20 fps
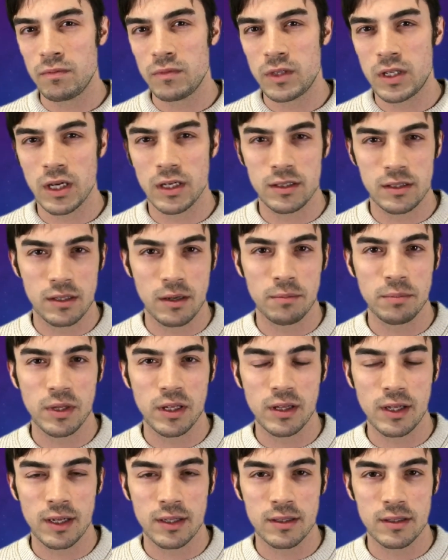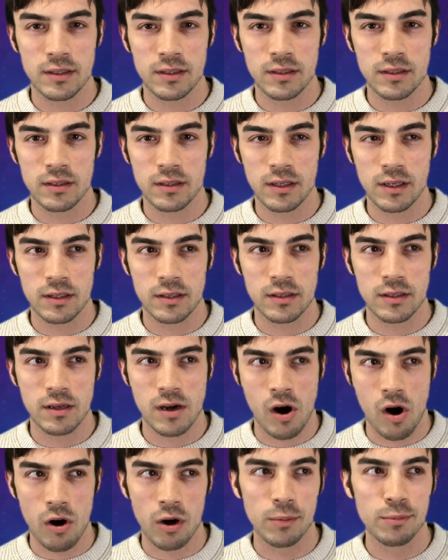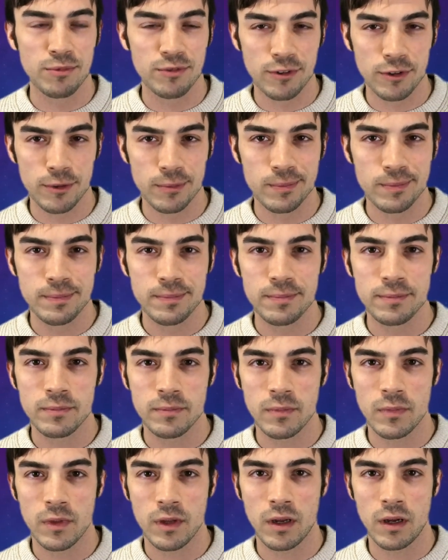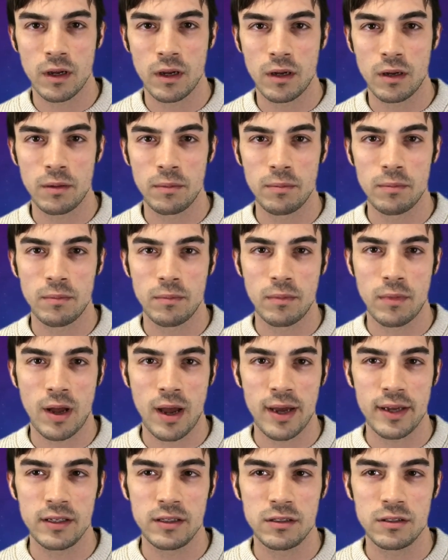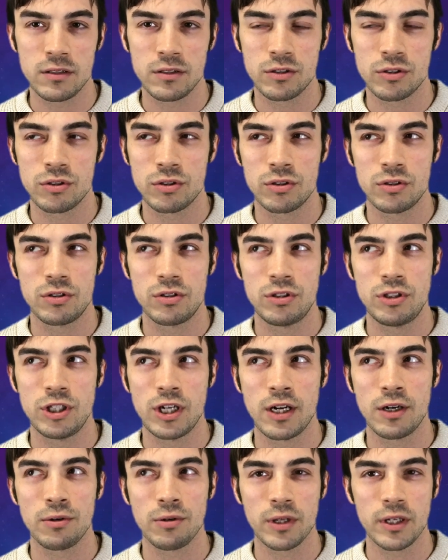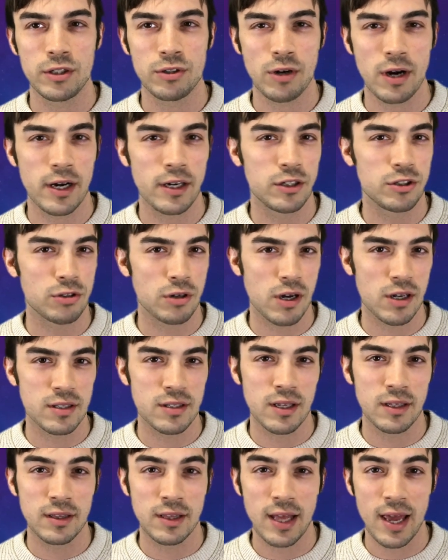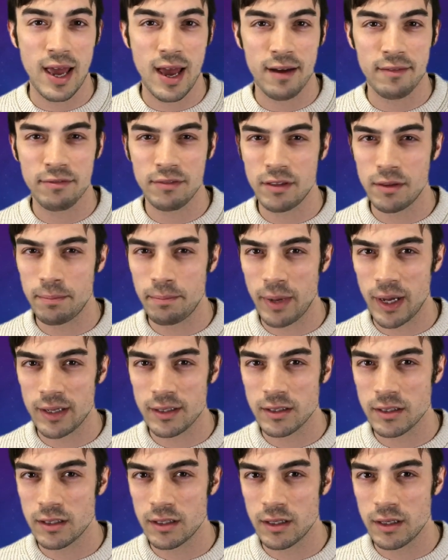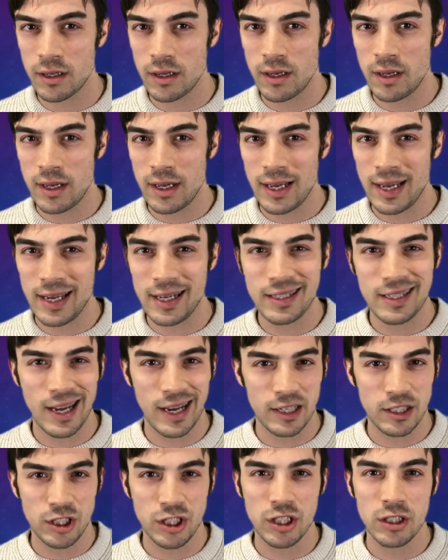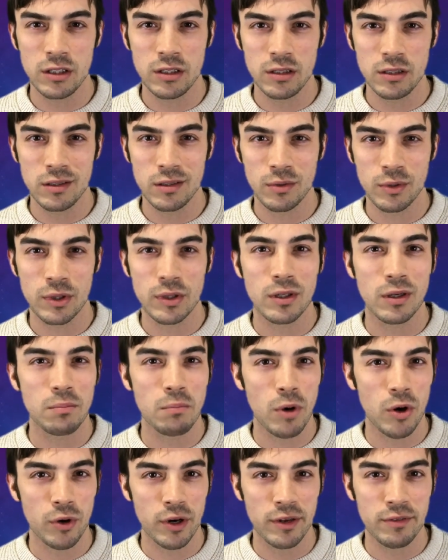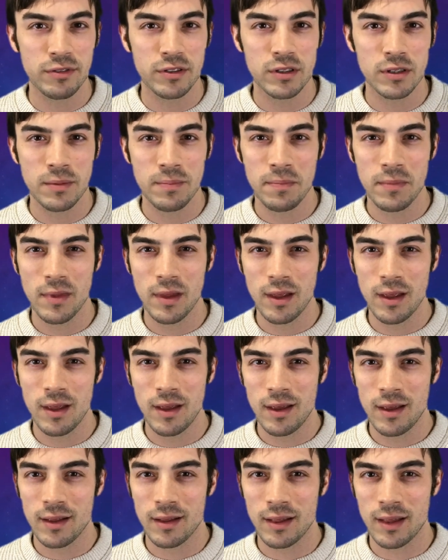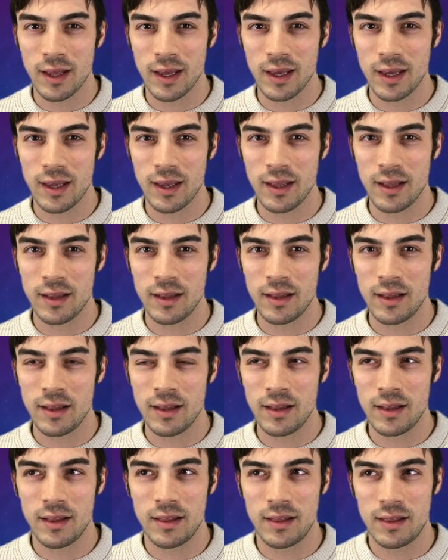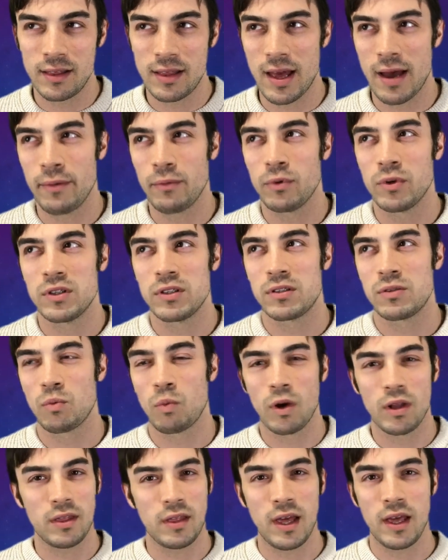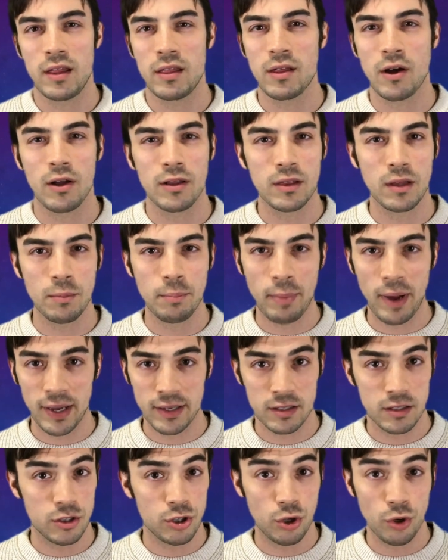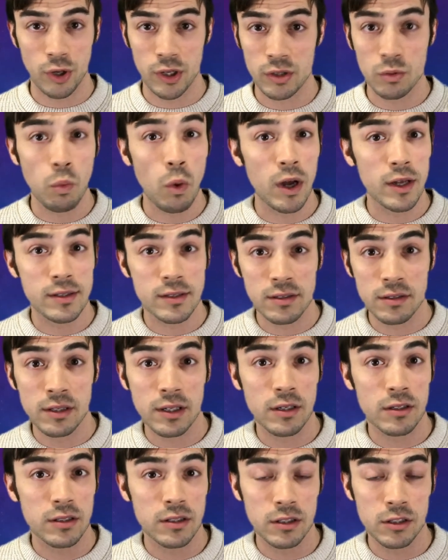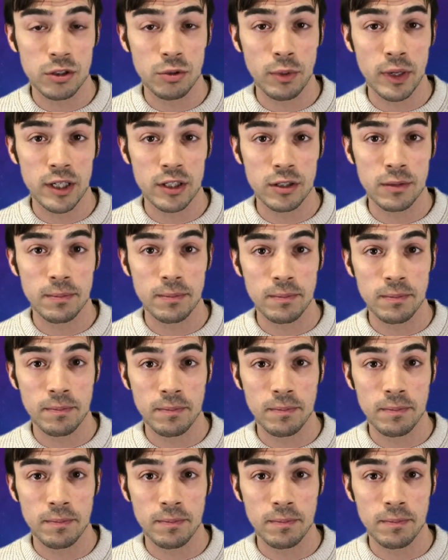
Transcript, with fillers: does something that's that's harmful, um, I generally try to trust that they have the best intention, with their motives, like that was what they thought the best choice was in their situation.